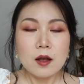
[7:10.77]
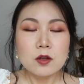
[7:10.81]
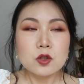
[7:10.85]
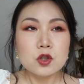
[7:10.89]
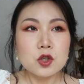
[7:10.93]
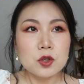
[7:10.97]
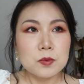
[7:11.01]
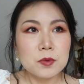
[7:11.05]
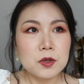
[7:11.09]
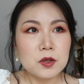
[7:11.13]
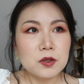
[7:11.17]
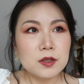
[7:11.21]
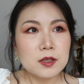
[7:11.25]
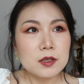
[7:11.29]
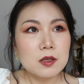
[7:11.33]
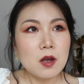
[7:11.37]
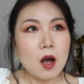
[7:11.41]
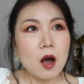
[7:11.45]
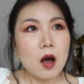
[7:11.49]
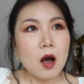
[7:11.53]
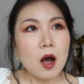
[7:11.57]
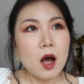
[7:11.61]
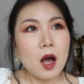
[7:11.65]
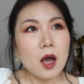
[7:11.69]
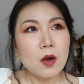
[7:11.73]
to be honest,
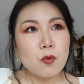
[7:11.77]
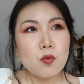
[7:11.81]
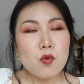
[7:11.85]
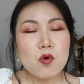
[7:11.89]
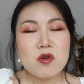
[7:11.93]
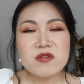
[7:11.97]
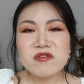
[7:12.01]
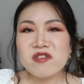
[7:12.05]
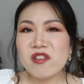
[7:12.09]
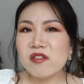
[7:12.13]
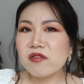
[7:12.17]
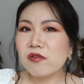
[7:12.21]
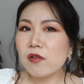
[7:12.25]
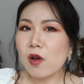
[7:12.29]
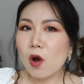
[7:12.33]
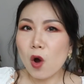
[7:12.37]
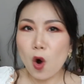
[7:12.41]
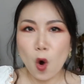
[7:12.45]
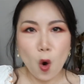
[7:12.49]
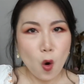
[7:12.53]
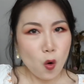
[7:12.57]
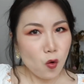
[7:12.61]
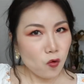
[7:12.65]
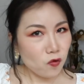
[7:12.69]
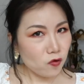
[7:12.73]
I wasn't
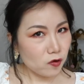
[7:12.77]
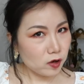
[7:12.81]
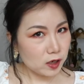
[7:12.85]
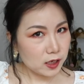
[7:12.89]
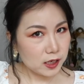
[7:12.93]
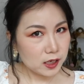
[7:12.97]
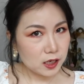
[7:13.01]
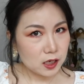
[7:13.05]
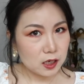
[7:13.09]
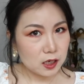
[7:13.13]
overly